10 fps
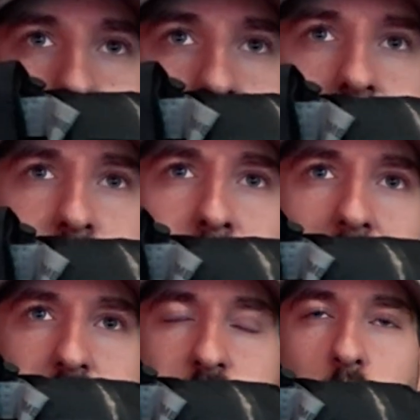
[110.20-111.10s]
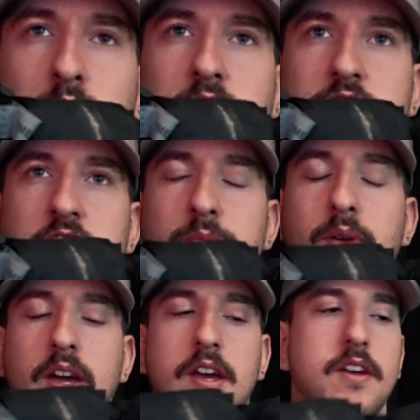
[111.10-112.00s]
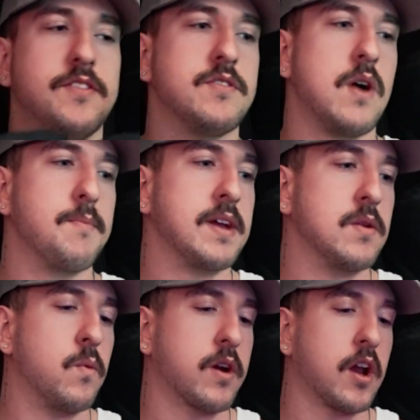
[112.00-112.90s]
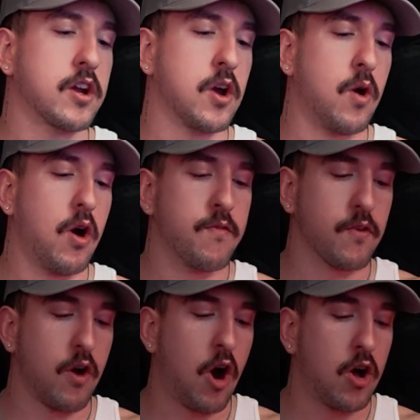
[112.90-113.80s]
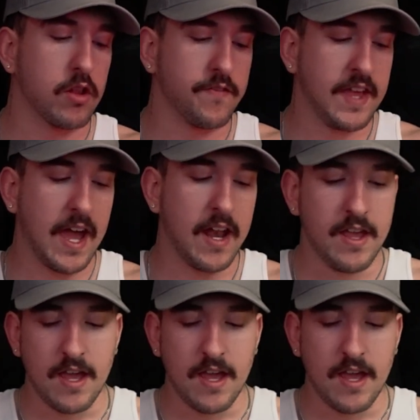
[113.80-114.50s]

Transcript: These pouches were pretty cheap. So, I mean, we're going to go over all of that.